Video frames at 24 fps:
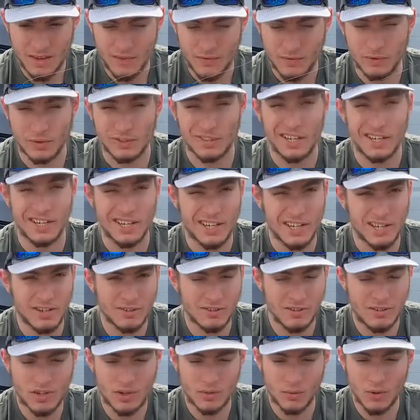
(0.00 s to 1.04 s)
for Lake
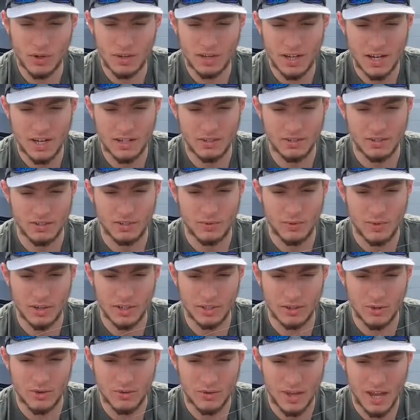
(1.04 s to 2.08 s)
Erie or whatnot, you're going to want
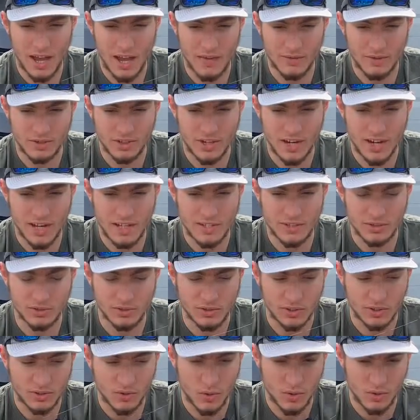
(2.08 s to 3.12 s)
to go with a heavier head, so
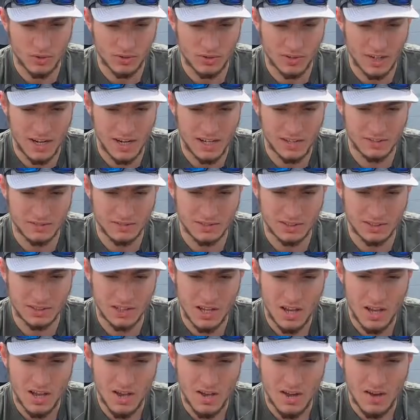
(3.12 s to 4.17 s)
like 1/4 ounce
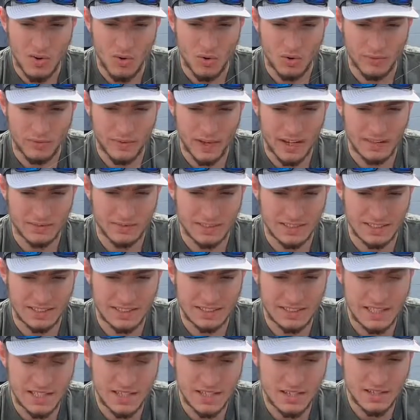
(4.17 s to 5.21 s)
or
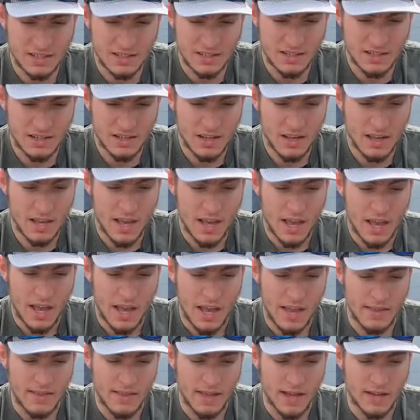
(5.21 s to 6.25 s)
5/16.
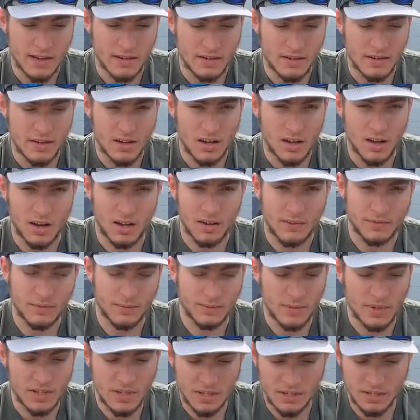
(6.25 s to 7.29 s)
And then for
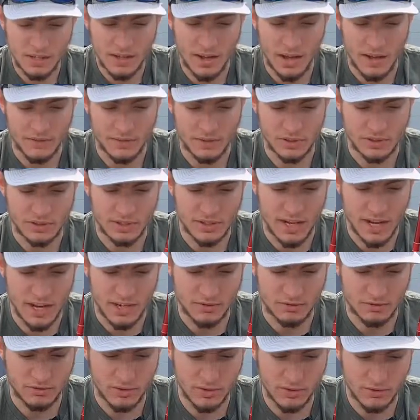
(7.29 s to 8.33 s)
me, I fish the
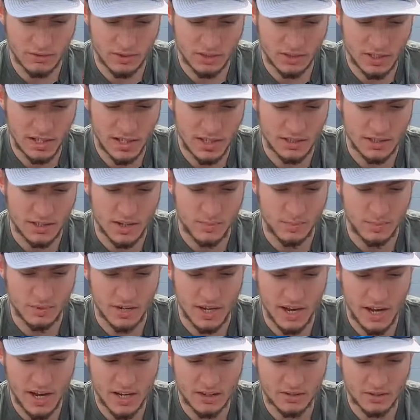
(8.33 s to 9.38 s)
Niagara River a lot, the upper
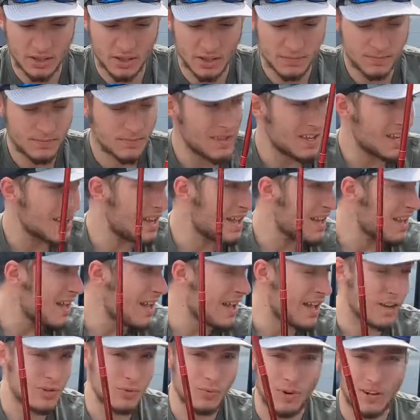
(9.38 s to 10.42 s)
Niagara,
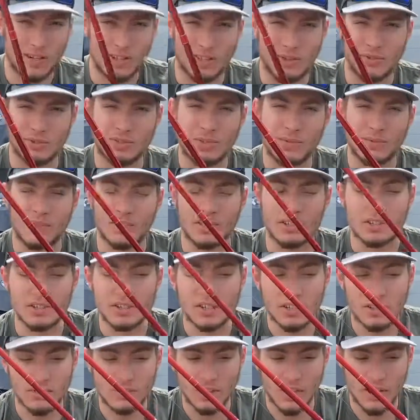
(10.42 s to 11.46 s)
and you want to go with something a
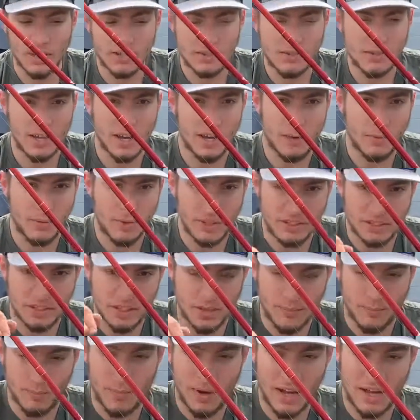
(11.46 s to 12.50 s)
little lighter. That way it's
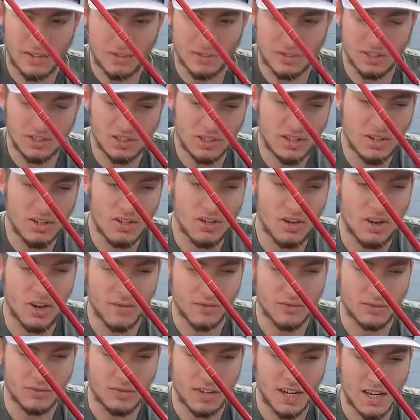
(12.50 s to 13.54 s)
going to bounce
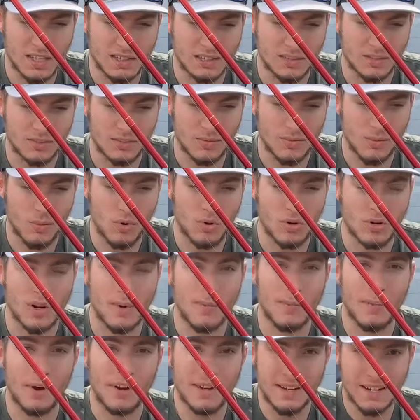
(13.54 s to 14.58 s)
off the rocks a little more, and
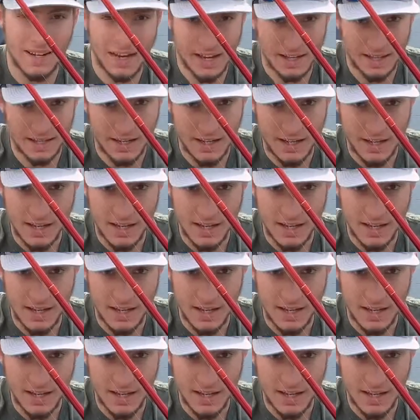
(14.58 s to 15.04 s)
it might not